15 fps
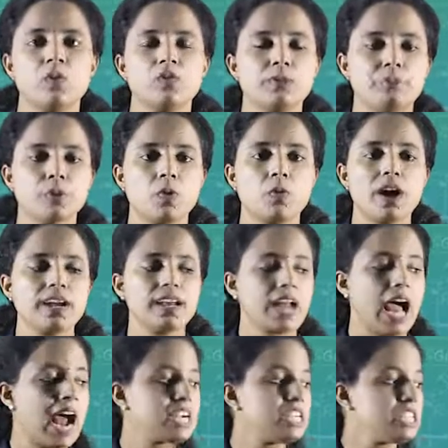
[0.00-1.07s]
will provide
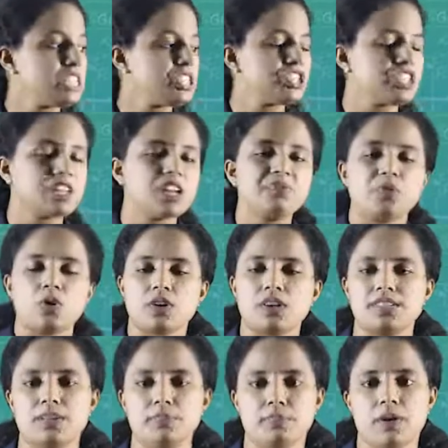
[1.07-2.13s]
an additional
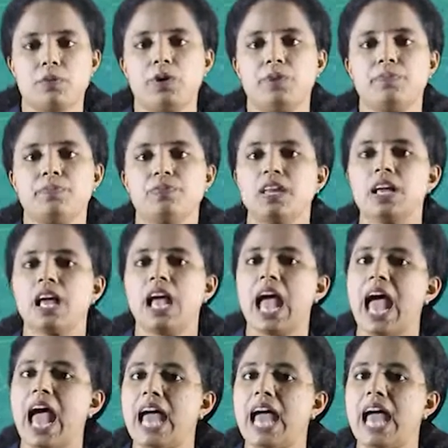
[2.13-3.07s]
focusing power,